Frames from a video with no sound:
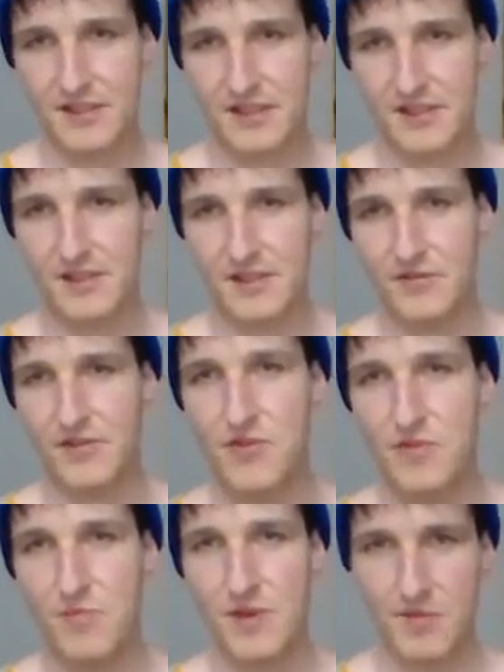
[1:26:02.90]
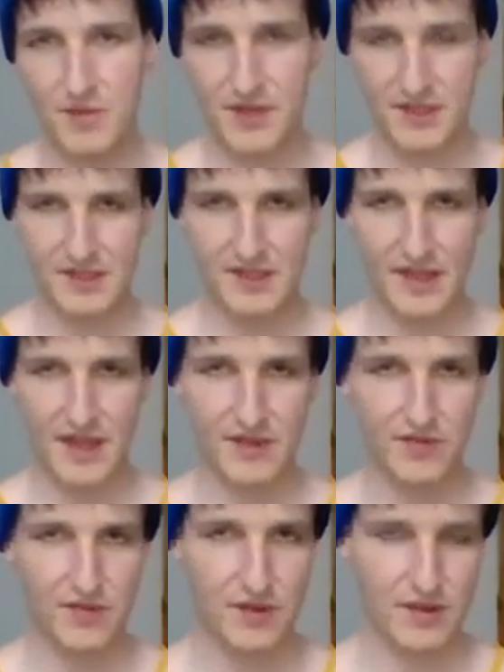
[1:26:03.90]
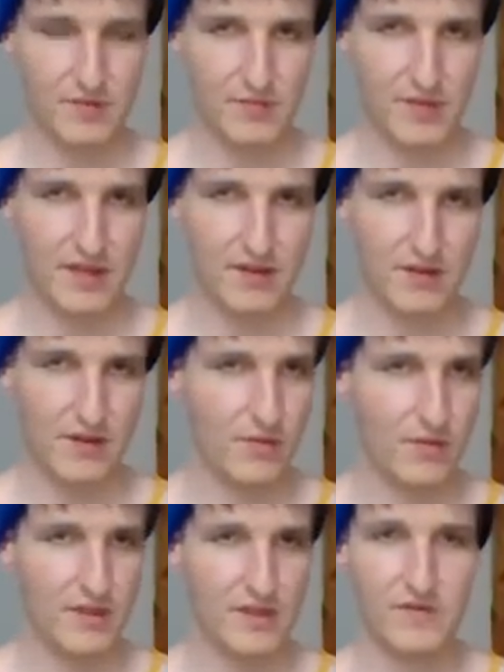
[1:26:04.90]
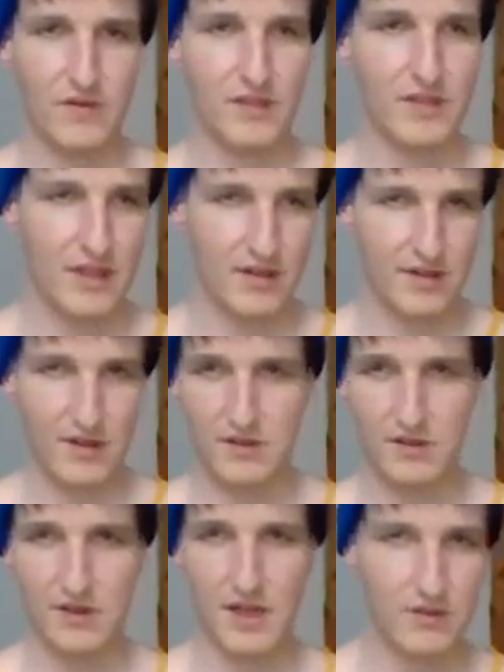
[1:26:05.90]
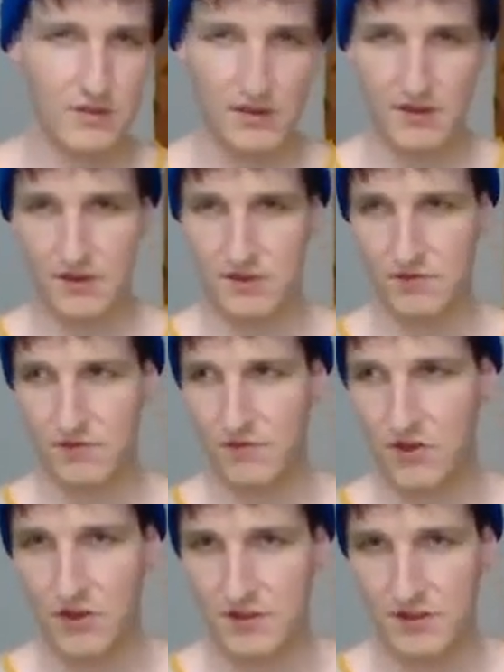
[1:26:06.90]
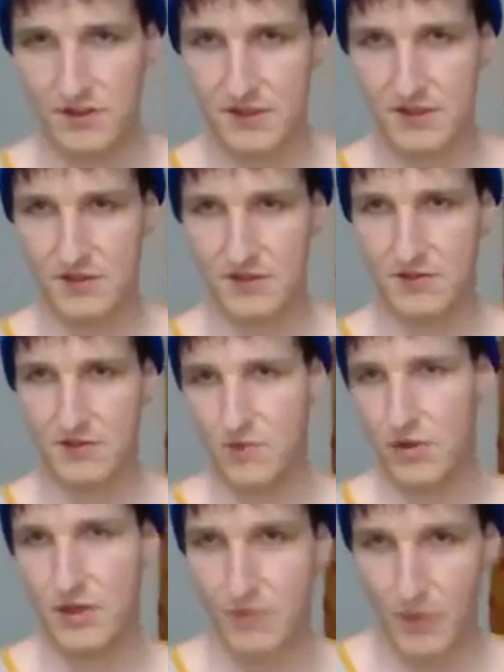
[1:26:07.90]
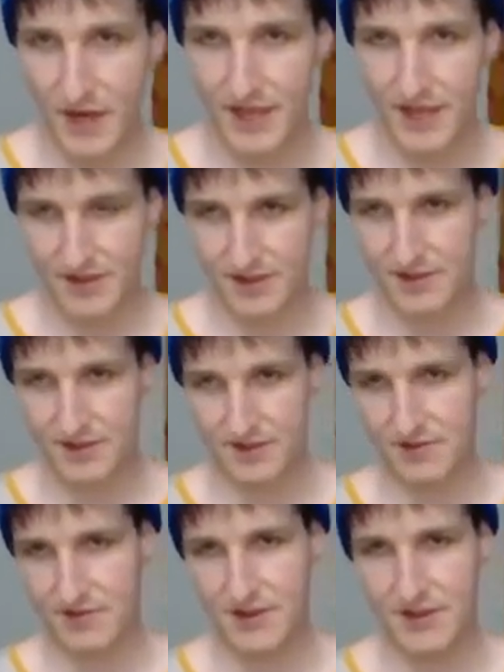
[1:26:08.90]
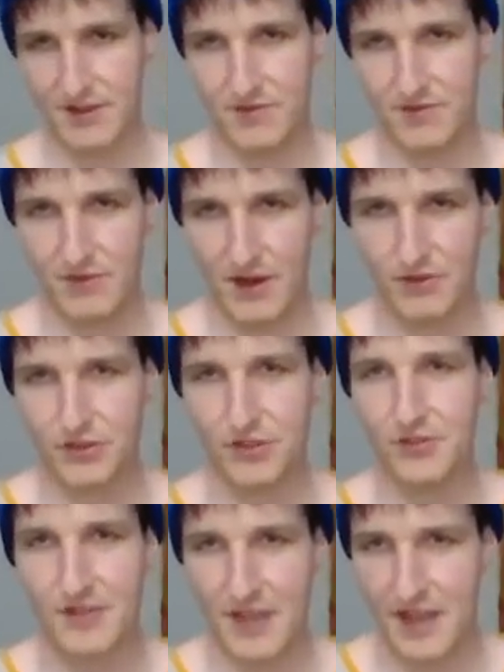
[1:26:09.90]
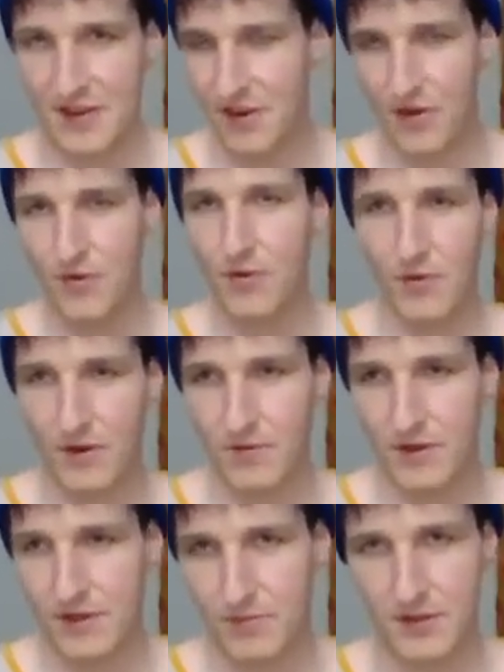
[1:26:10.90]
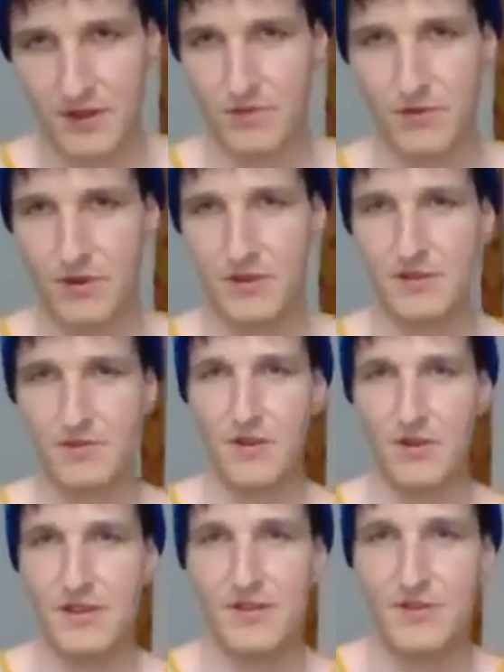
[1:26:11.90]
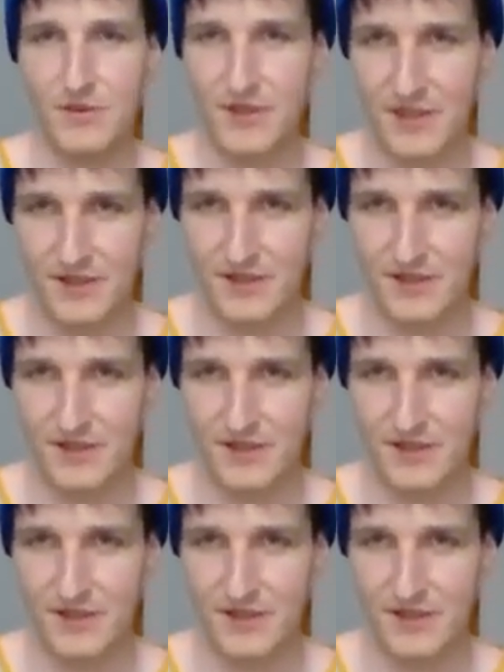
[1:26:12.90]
just a few people decide for in bigger companies for 10,000, 100,000 workers. So worldwide, how should they know what the workers want to do? And